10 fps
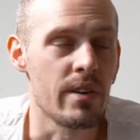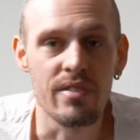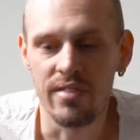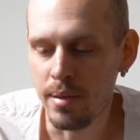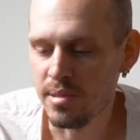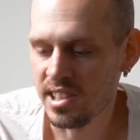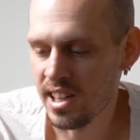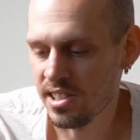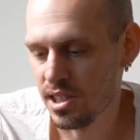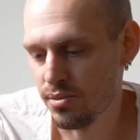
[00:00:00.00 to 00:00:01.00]
famous
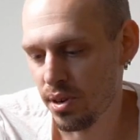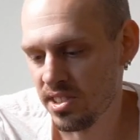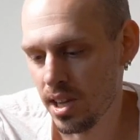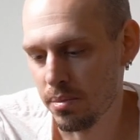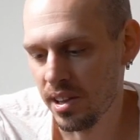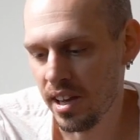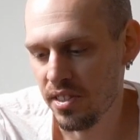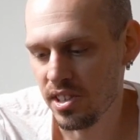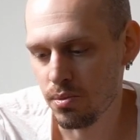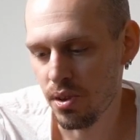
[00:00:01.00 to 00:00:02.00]
lenses, for example, like
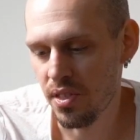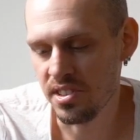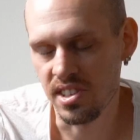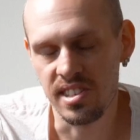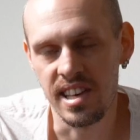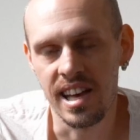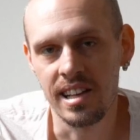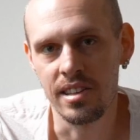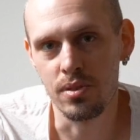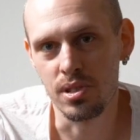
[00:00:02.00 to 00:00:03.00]
this one. This is the
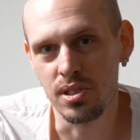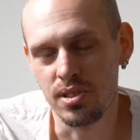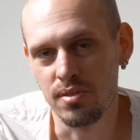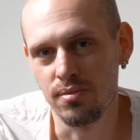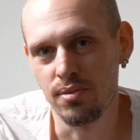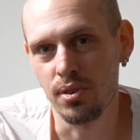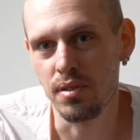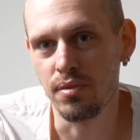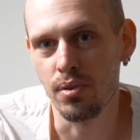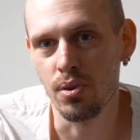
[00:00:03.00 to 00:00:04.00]
Helios
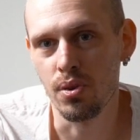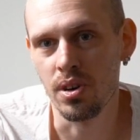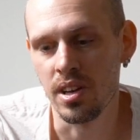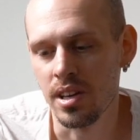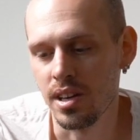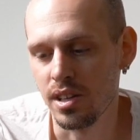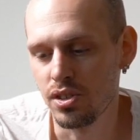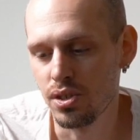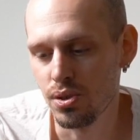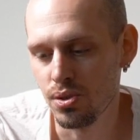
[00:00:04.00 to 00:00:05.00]

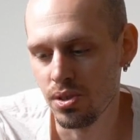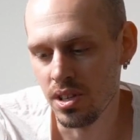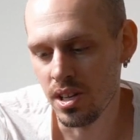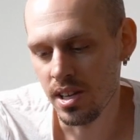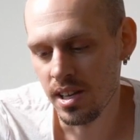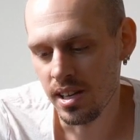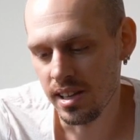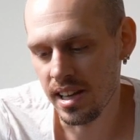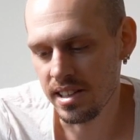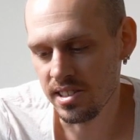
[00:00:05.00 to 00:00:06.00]
44-2
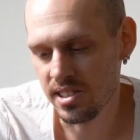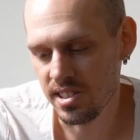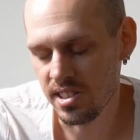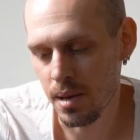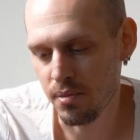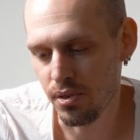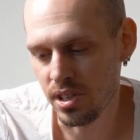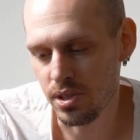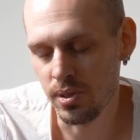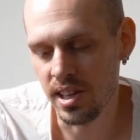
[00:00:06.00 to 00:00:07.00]
lens. It's a
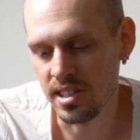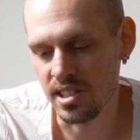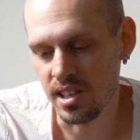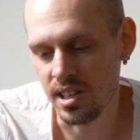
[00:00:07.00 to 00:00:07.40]
M42 lens,